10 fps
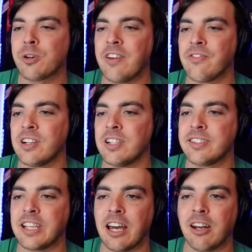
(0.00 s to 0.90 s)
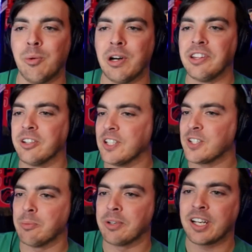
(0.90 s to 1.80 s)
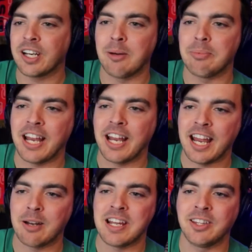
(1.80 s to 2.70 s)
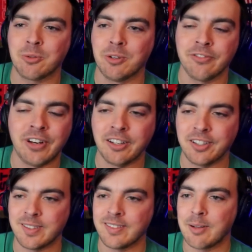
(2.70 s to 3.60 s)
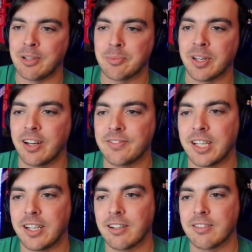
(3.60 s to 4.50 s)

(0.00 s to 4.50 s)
reference, Seattle won the U.S. Open Cup and made the quarterfinals of the MLS playoffs that year.